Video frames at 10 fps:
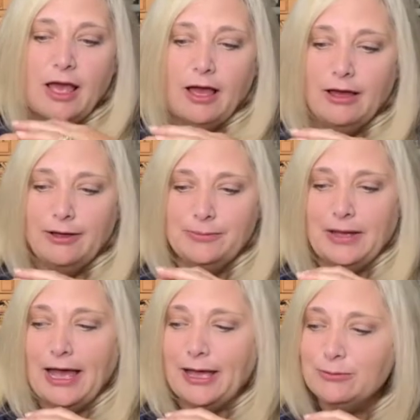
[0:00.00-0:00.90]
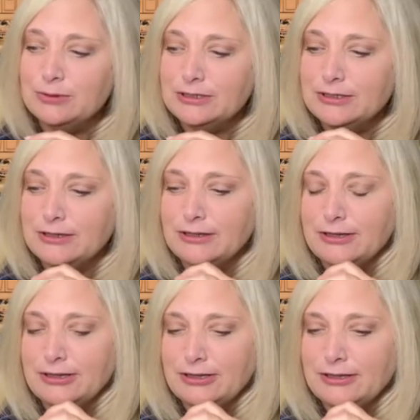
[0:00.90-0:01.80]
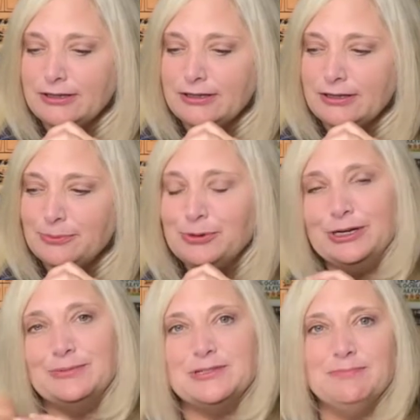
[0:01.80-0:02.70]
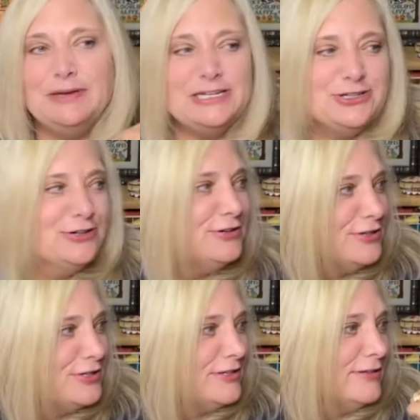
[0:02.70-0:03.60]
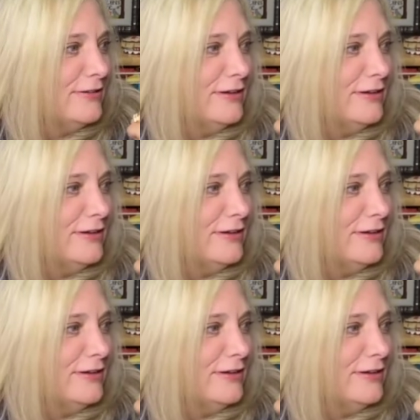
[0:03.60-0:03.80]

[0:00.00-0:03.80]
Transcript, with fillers: Um, I will put up some pictures